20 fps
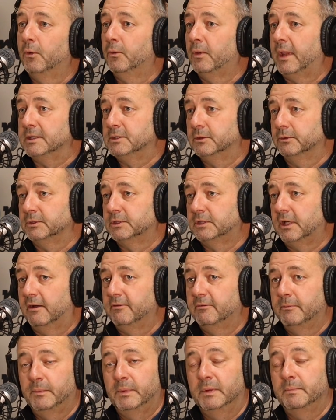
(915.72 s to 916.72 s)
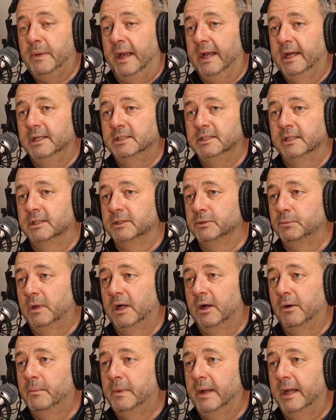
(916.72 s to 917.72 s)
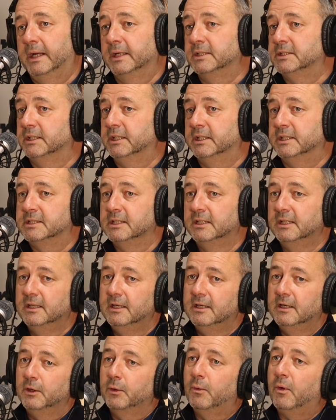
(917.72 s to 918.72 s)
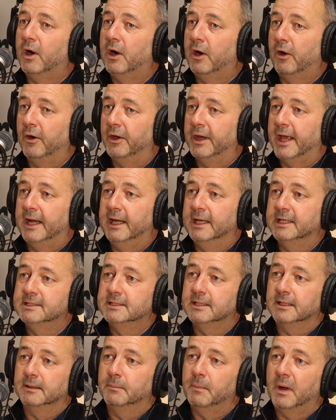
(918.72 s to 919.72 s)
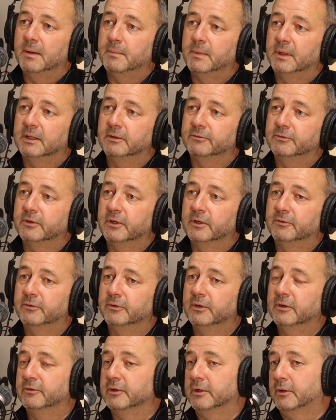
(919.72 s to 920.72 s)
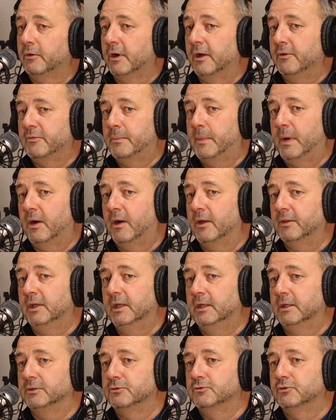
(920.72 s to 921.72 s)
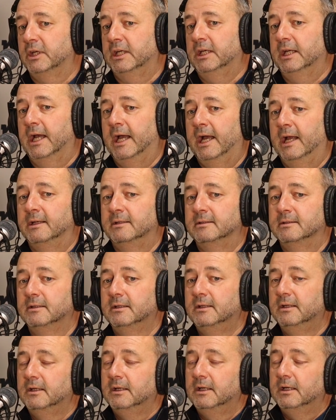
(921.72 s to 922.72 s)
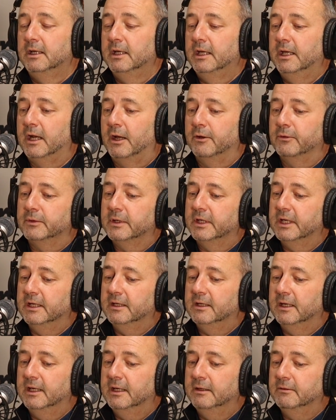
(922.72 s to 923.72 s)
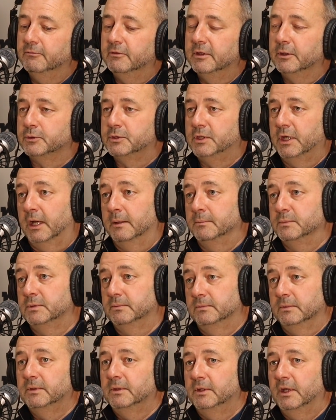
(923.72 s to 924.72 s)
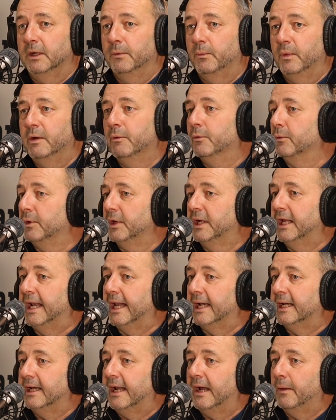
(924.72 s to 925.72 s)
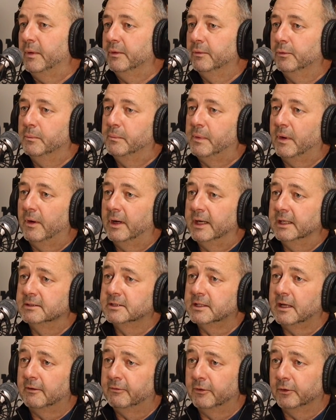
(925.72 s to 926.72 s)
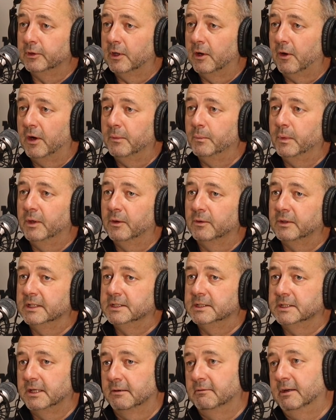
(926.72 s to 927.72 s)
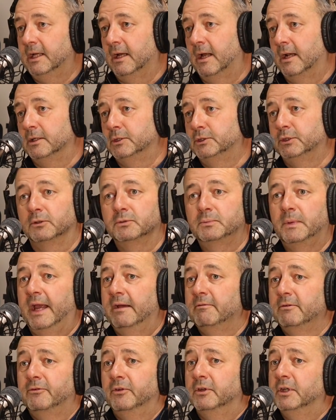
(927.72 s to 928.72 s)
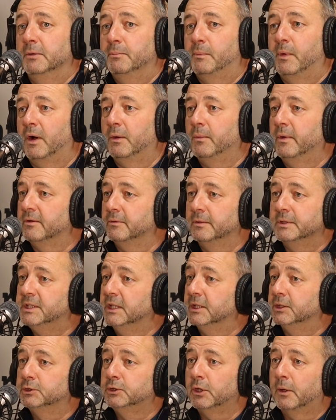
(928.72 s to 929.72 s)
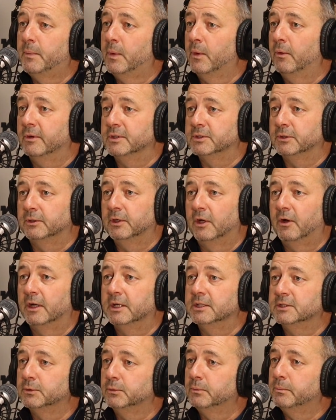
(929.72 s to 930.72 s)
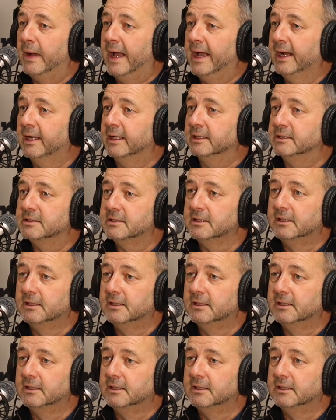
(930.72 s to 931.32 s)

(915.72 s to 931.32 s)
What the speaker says: all that sort of stuff. But packaging as well. Packaging is quite high on our lists at the moment of a growth part of the industry. And, you know, in real terms, you know, we're all looking at it now. We're all buying stuff online. We're not necessarily going to the shops. But everything you buy, whether it's in a shop or it's online, is all packaged.